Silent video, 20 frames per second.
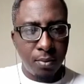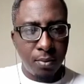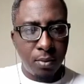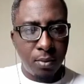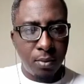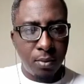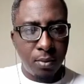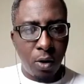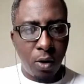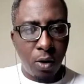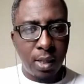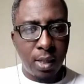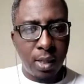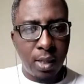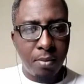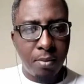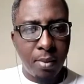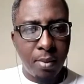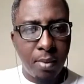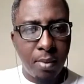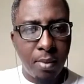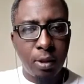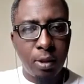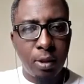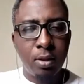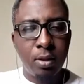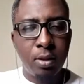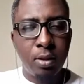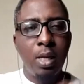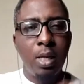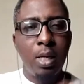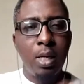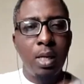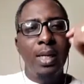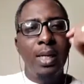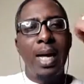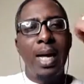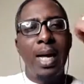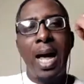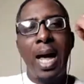okay, just
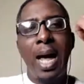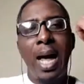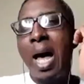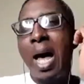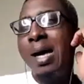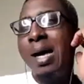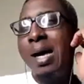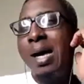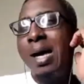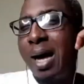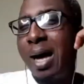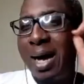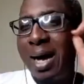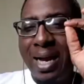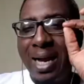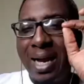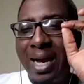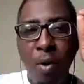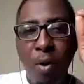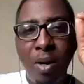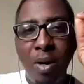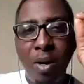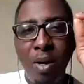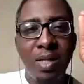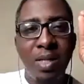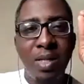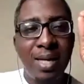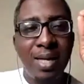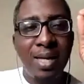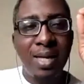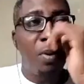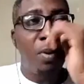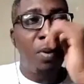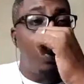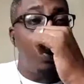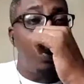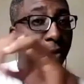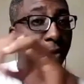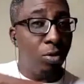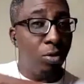and the problem with that, people that
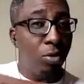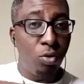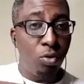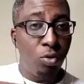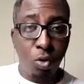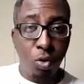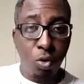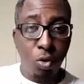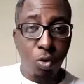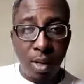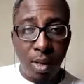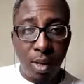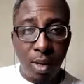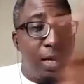don't do any